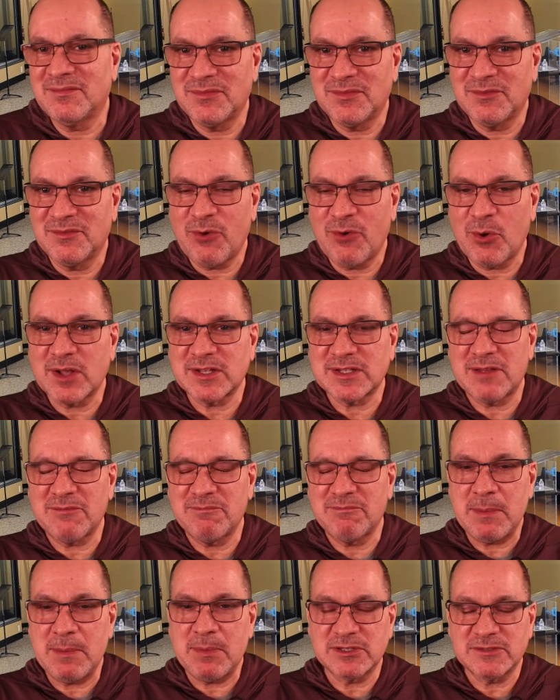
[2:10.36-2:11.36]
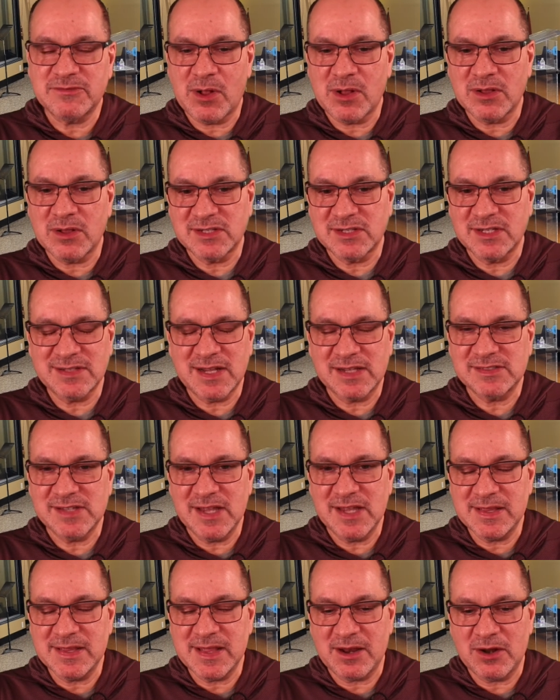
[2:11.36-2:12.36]
focus on people's faults. He's not
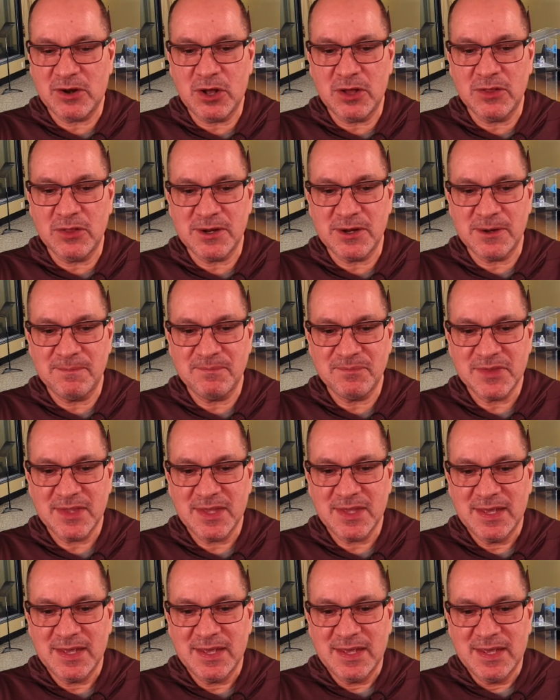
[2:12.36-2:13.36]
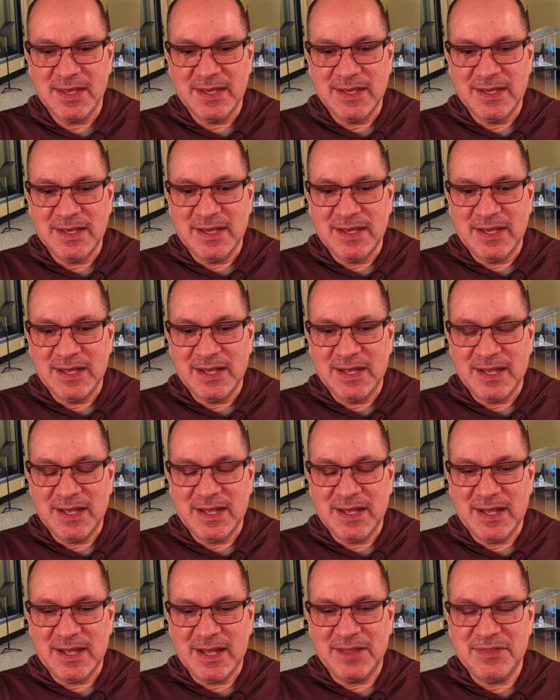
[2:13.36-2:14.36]
saying that at all there.
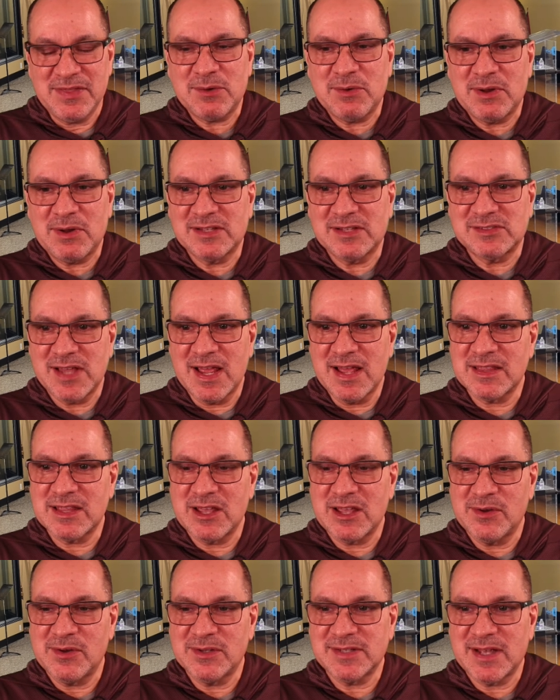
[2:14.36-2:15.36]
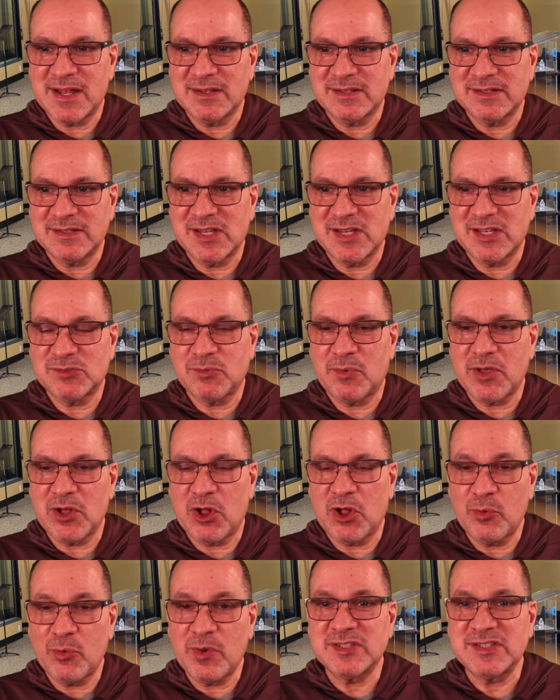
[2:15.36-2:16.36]
I think what he's saying there is that since we
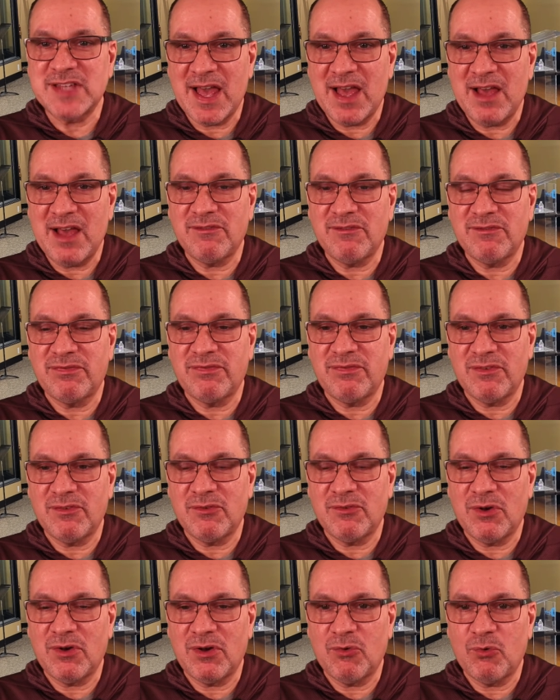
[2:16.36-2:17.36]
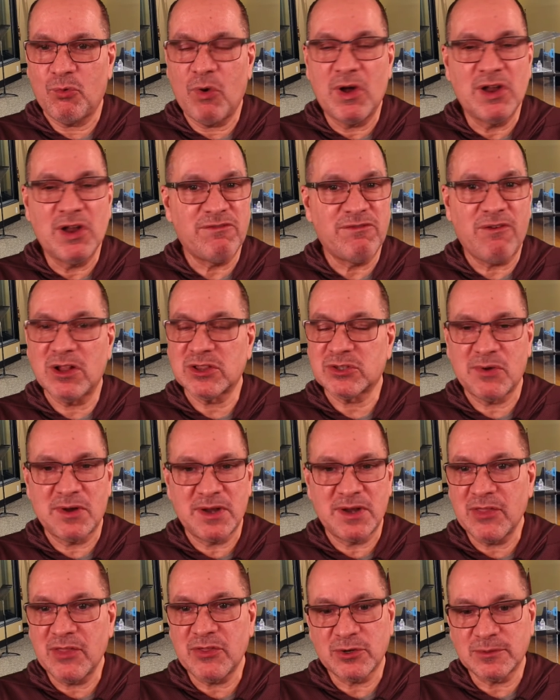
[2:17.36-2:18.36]
always have one fault or
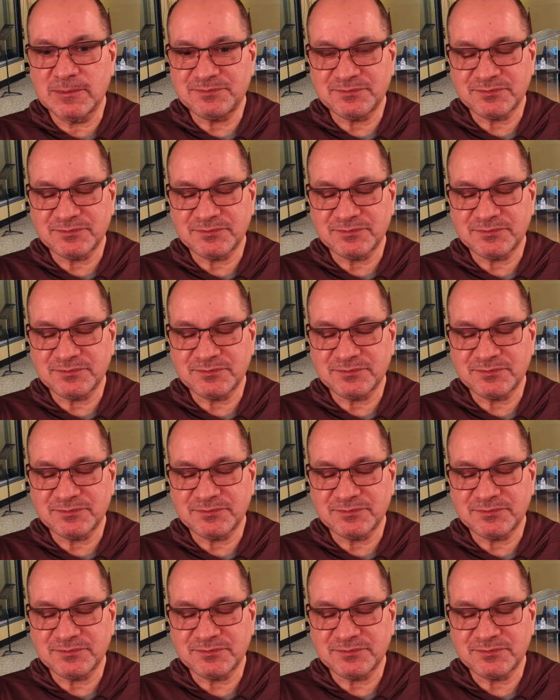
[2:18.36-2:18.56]
another,